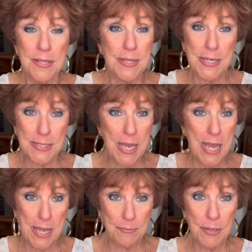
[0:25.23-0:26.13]
that
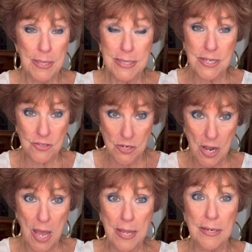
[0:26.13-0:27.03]
time does
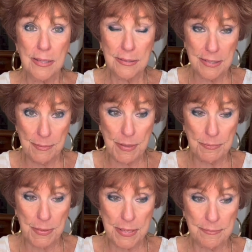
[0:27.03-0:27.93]
not limit
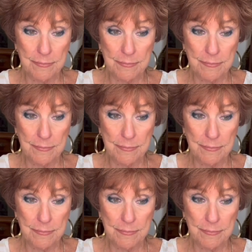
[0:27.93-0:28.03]
me.